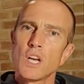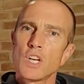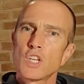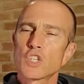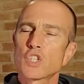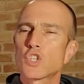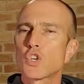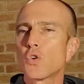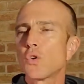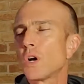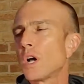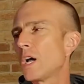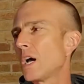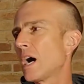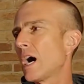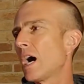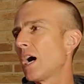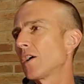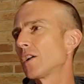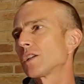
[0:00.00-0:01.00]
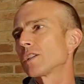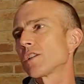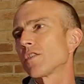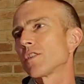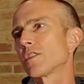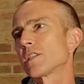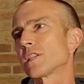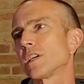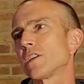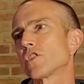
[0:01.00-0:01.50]
So how does
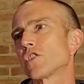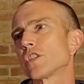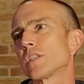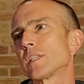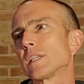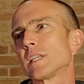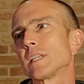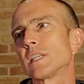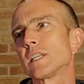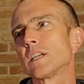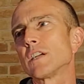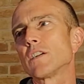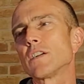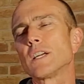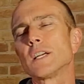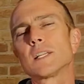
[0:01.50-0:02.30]
our intelligence adhere?